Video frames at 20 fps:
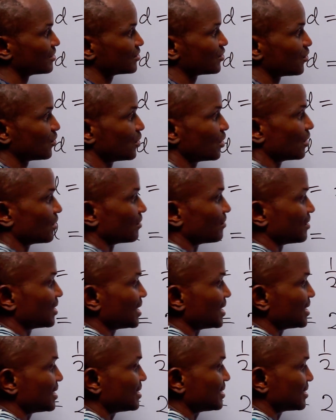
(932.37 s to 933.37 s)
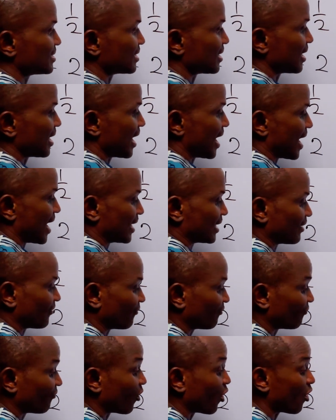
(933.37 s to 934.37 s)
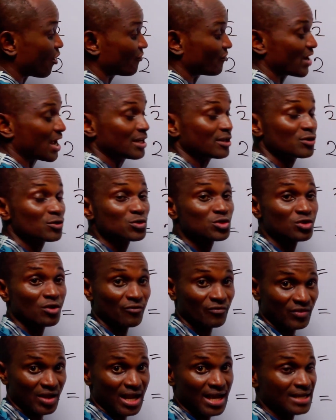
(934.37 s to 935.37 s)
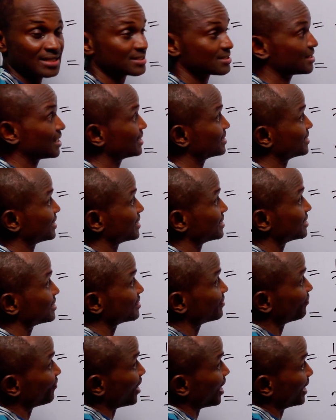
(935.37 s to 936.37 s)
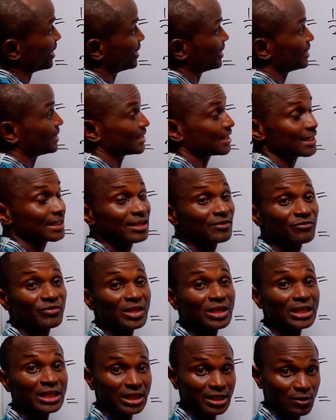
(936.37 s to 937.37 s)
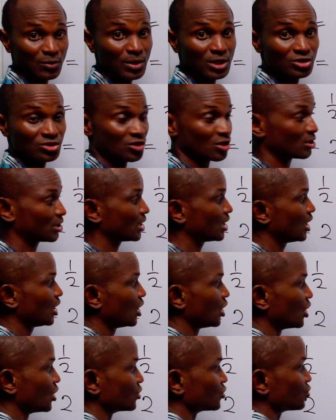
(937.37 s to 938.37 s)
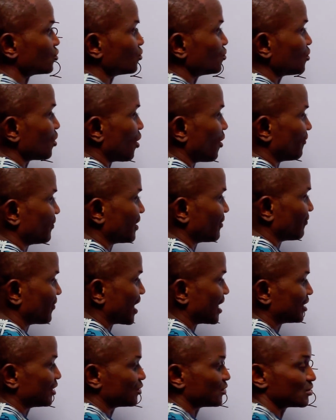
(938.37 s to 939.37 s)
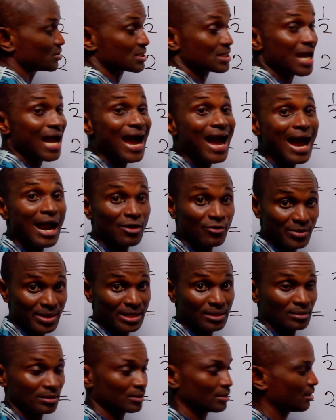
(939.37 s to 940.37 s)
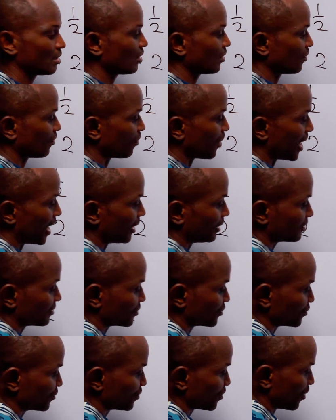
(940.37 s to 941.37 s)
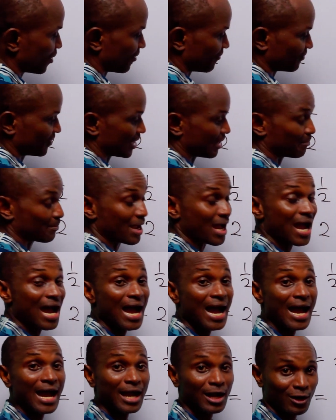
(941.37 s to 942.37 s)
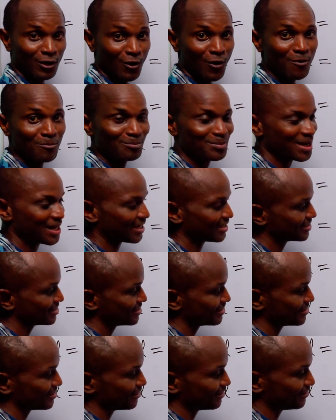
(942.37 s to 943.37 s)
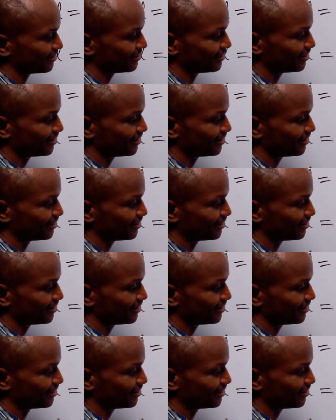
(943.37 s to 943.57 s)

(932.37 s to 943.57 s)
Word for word: So these are the four values of x that satisfy the given equation. Two of the values are real, while two of them are complex.